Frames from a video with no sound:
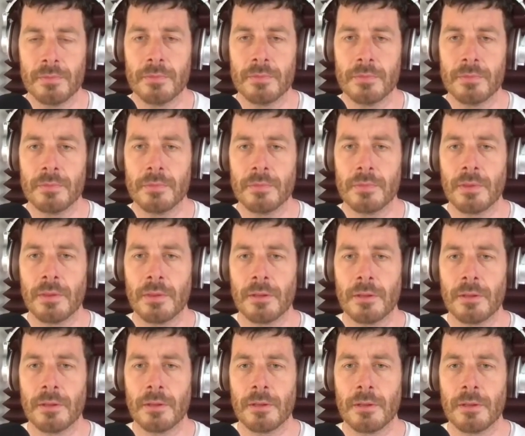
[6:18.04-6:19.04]

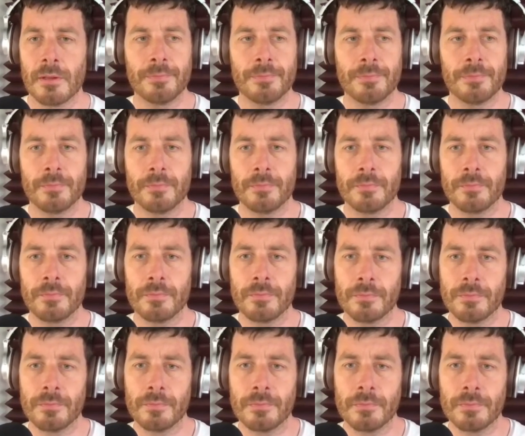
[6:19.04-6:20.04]

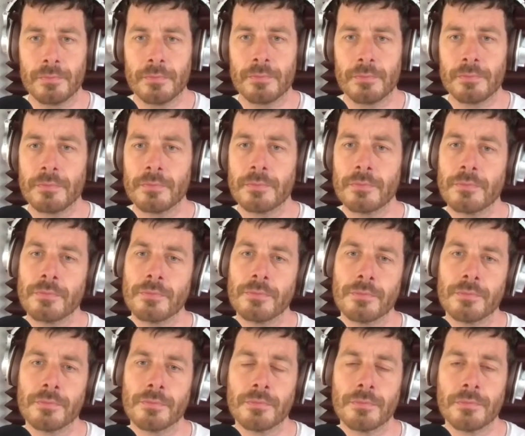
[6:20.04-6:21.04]

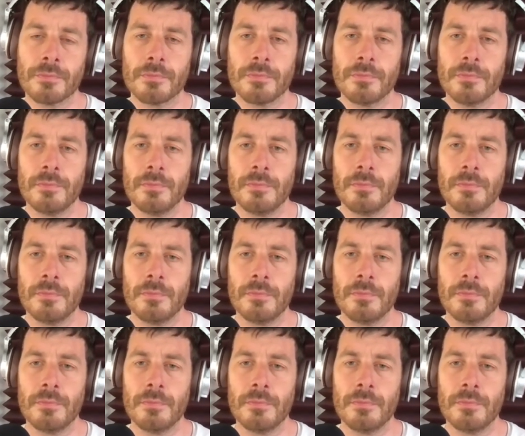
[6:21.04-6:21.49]
[no speech]